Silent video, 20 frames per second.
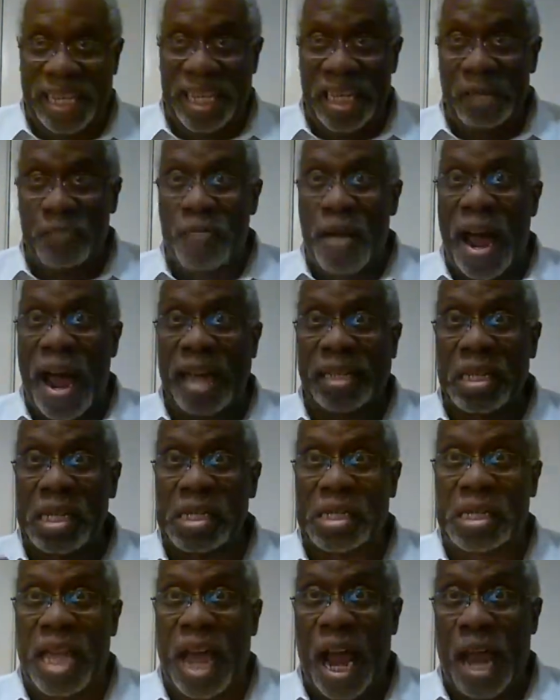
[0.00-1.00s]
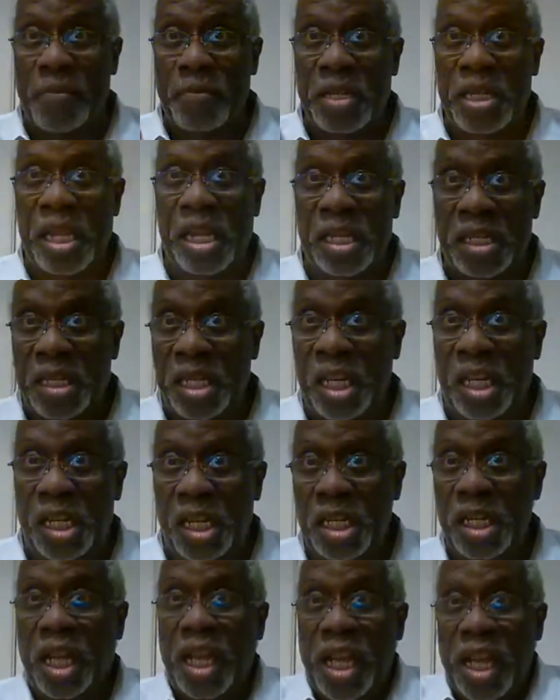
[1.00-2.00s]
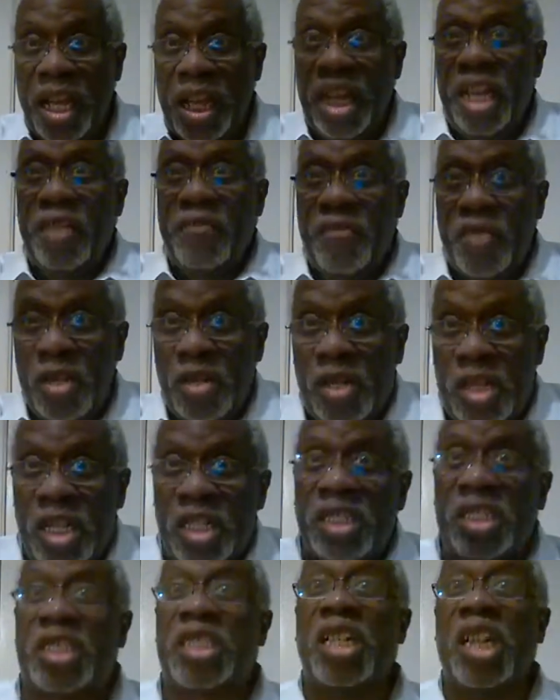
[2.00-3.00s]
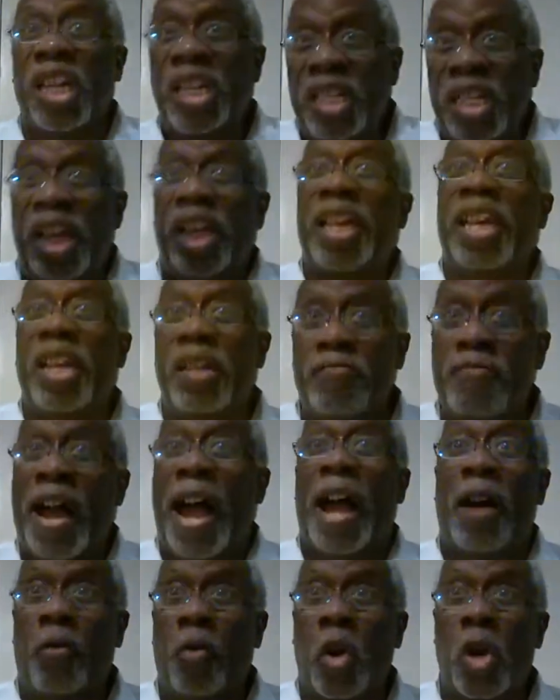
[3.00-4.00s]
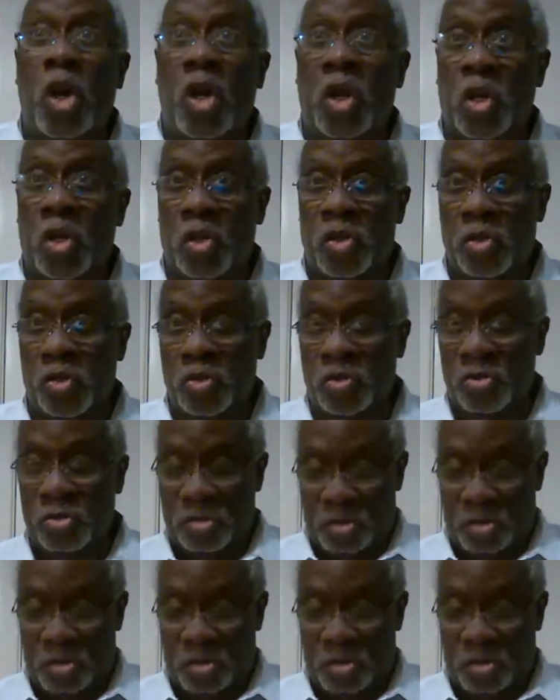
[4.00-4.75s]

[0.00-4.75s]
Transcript: ye my disciples indeed. If ye continue in my word.